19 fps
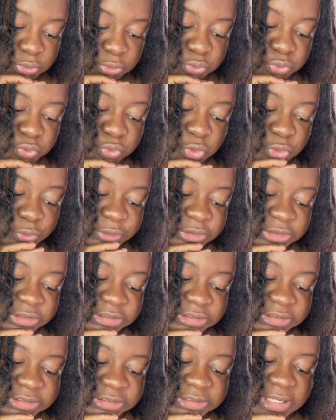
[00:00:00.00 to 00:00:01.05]

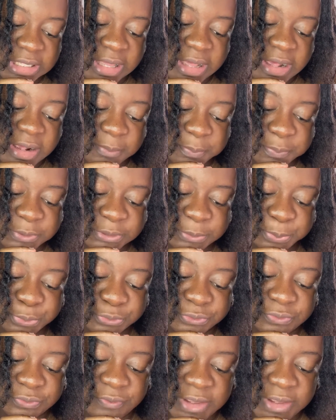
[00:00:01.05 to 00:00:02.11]
Nourishes, helps
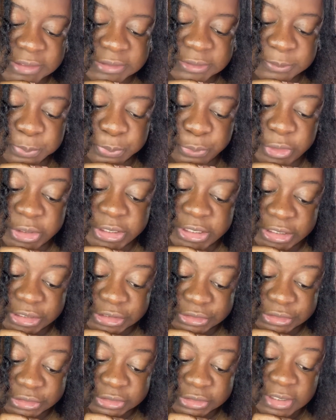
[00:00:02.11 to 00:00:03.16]
prevent
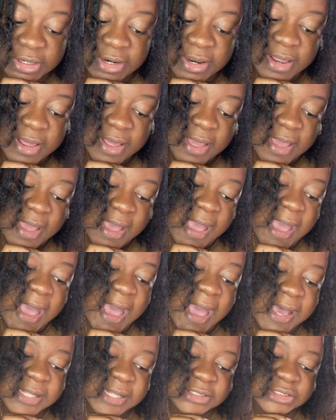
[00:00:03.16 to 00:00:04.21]
breakage,
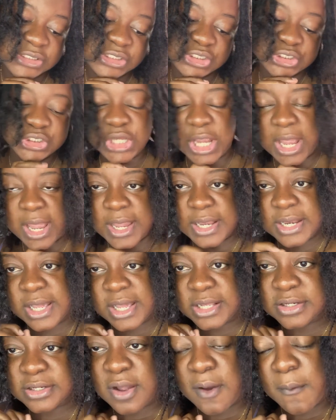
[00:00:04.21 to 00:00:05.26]
adds shine
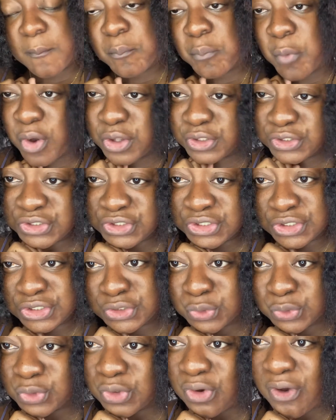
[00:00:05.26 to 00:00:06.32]
and moisture
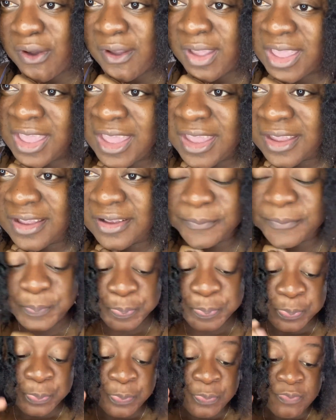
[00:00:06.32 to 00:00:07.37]
to your hair.
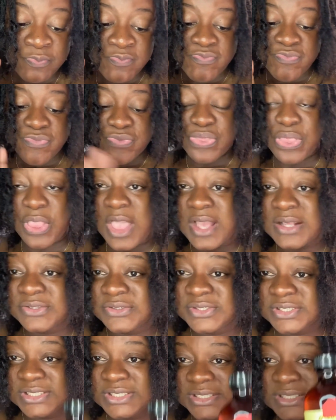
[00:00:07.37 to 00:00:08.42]

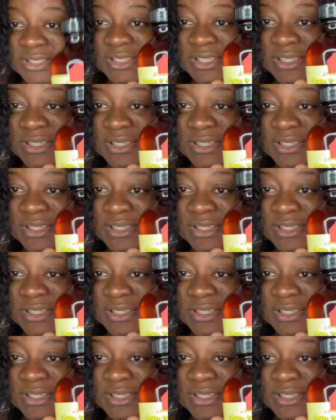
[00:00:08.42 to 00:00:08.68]
So this is.